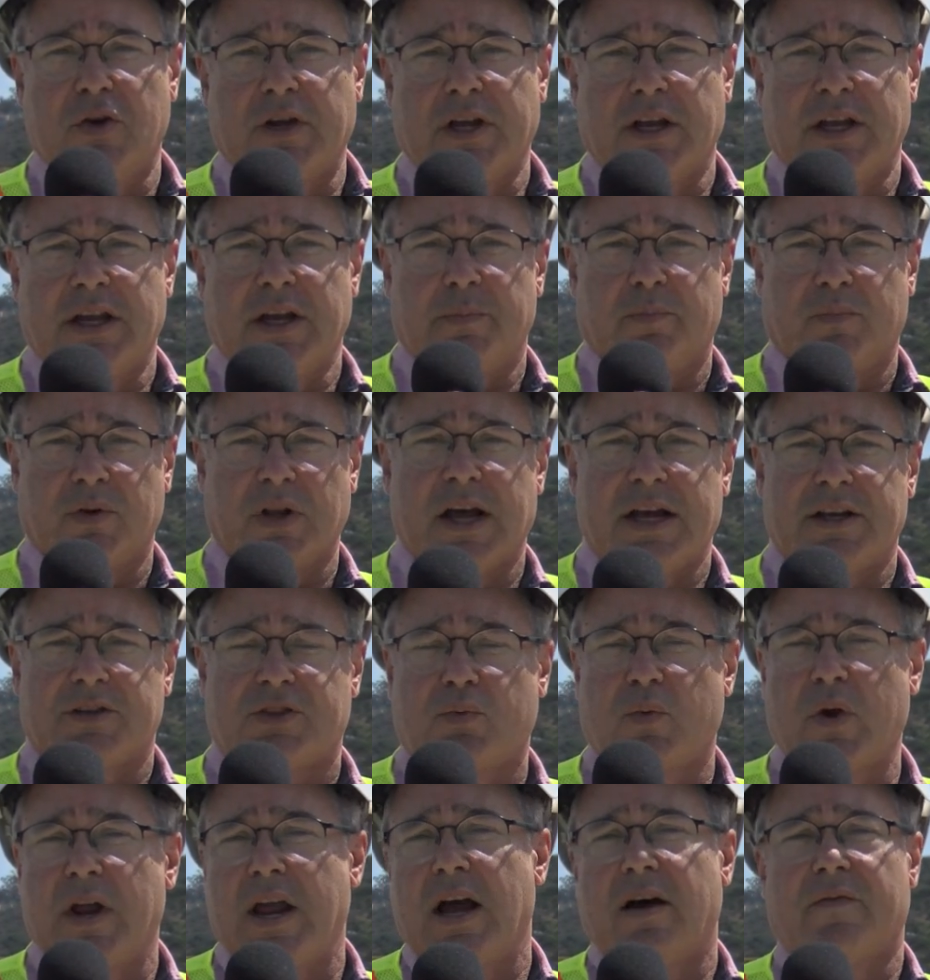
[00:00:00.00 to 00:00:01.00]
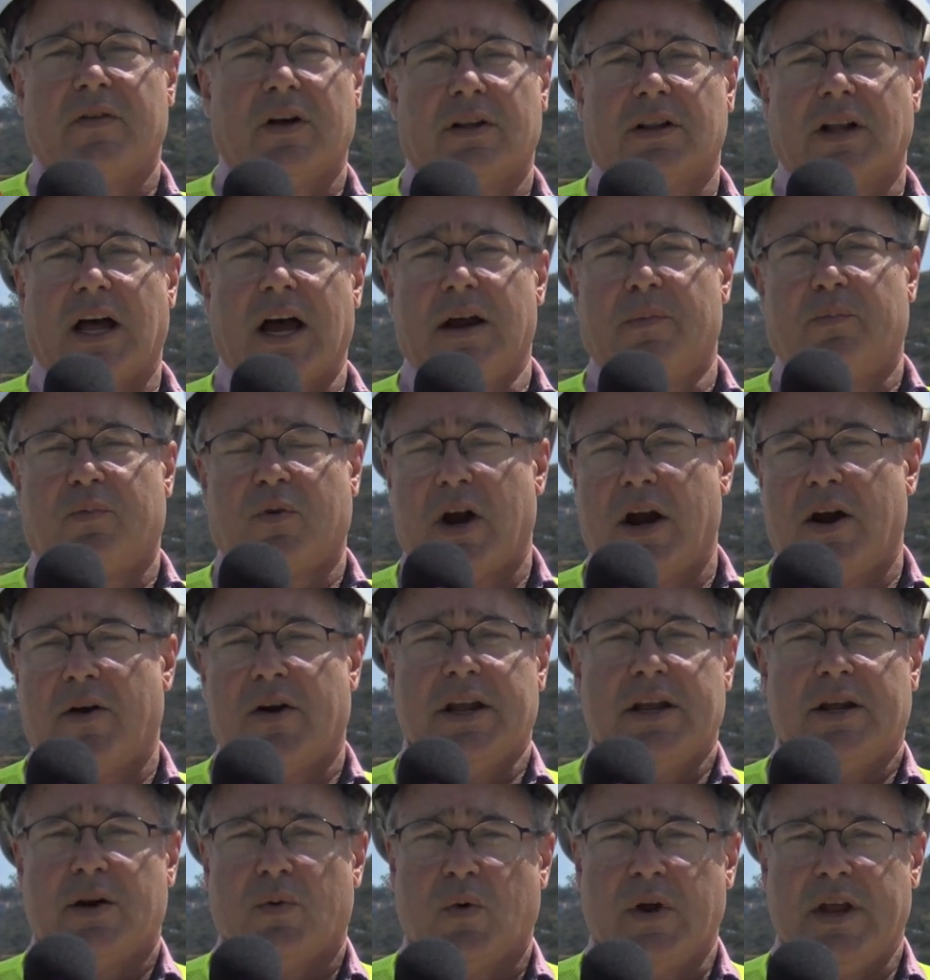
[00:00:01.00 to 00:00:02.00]
can get blessed. We have a
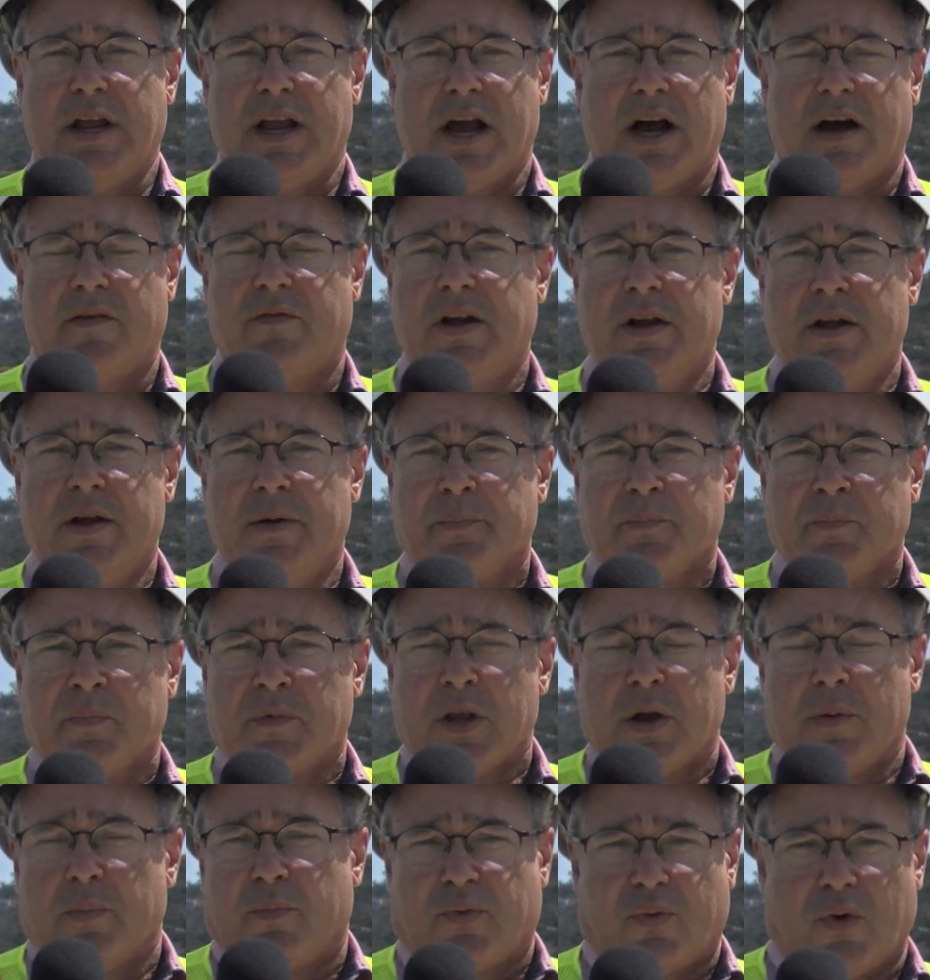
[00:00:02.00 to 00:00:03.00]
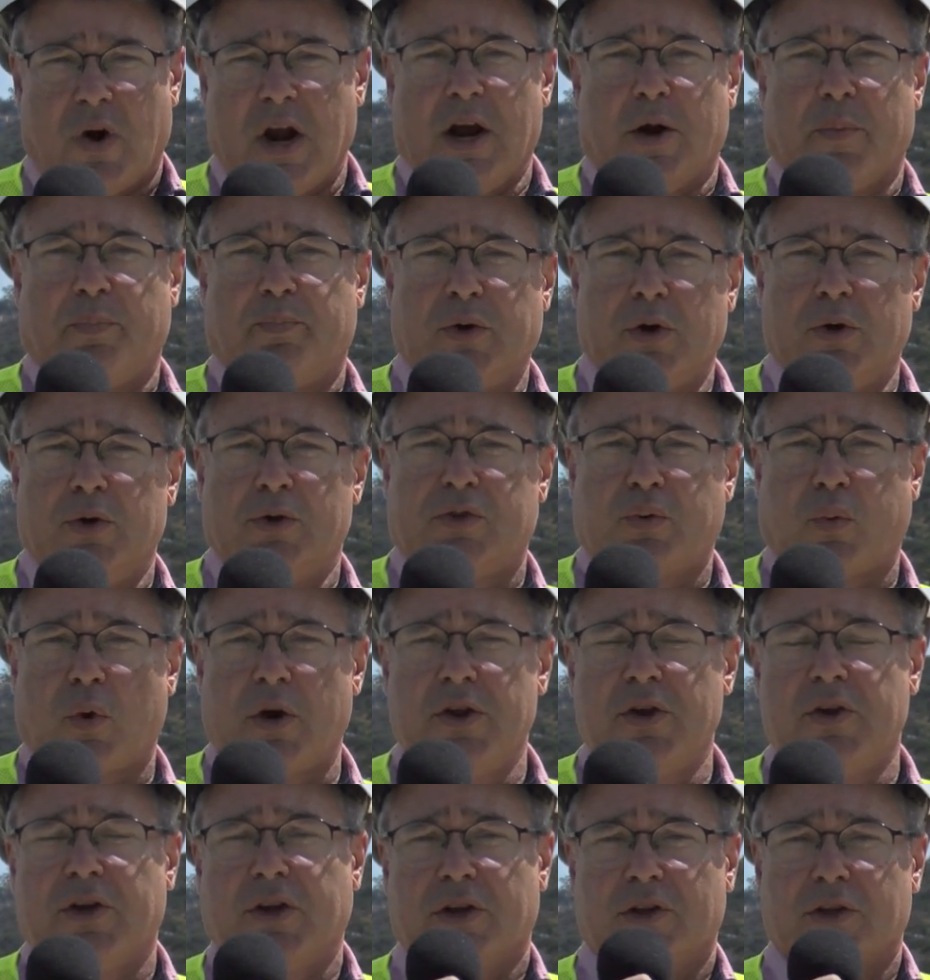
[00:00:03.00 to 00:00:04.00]
library, and we have prayer booths
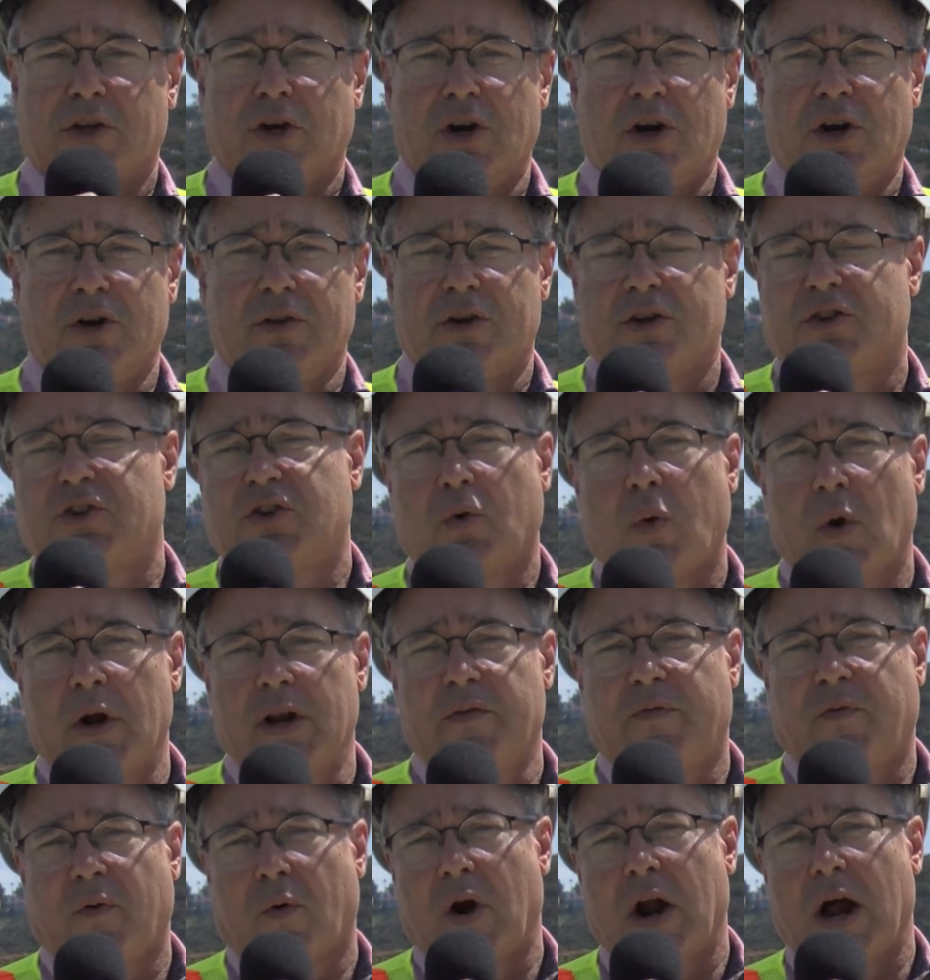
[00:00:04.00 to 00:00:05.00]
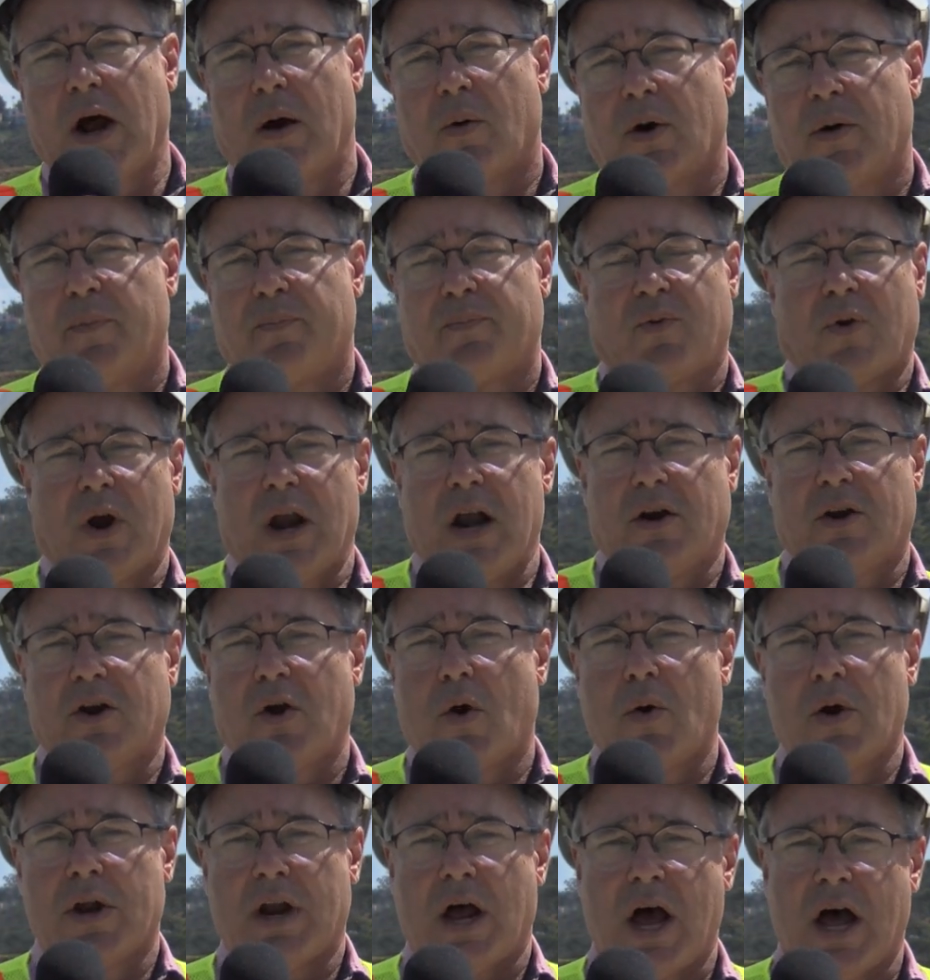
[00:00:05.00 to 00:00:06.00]
where you can learn. There's 24-hour prayer
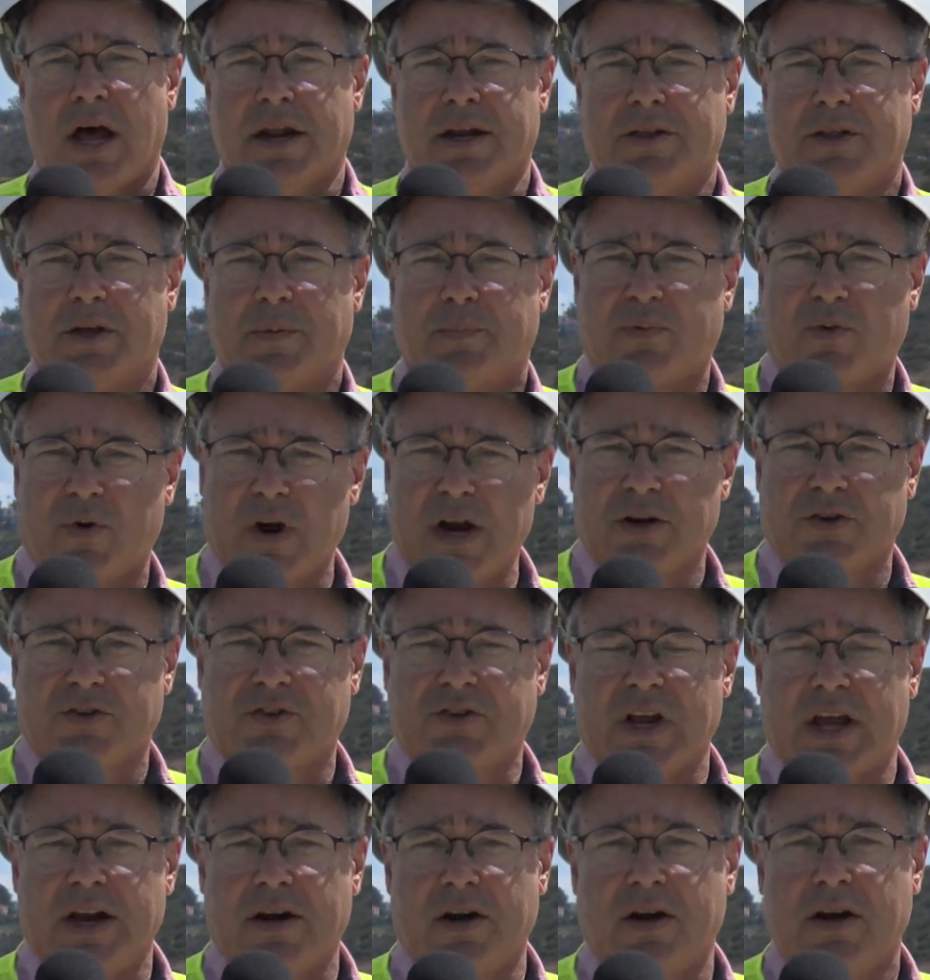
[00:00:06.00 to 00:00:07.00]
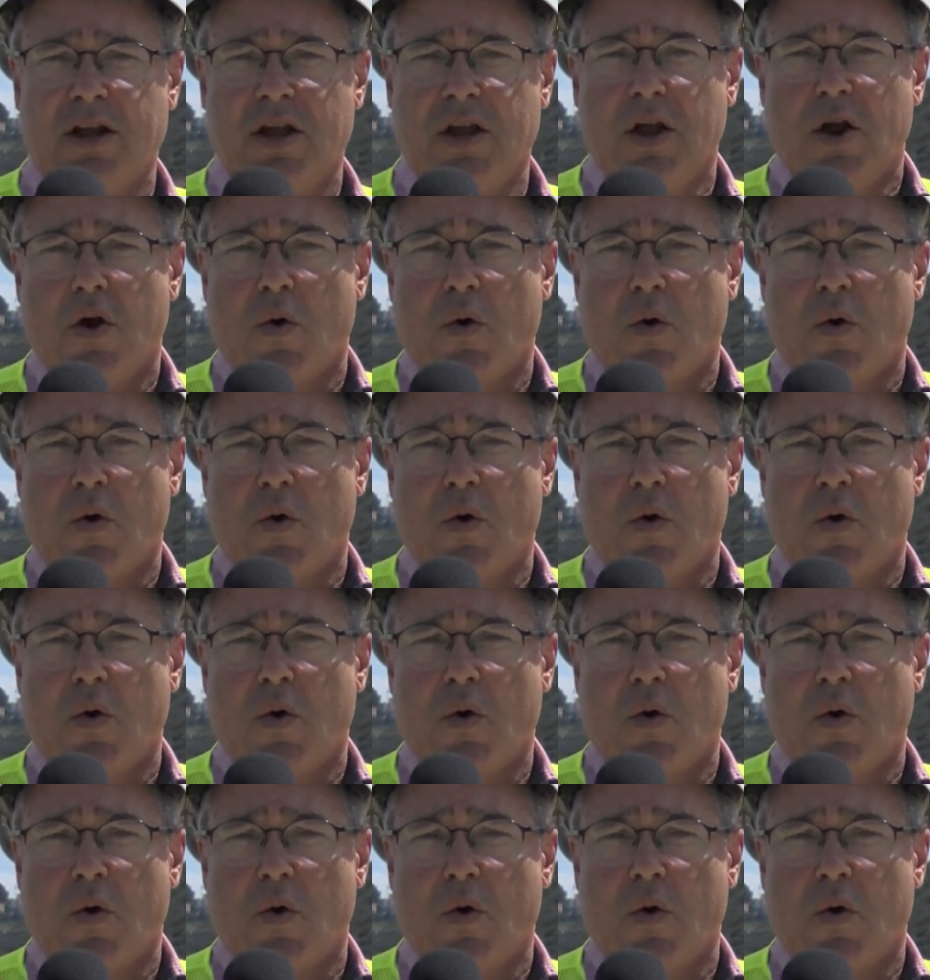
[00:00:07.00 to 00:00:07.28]
going on in the prayer center.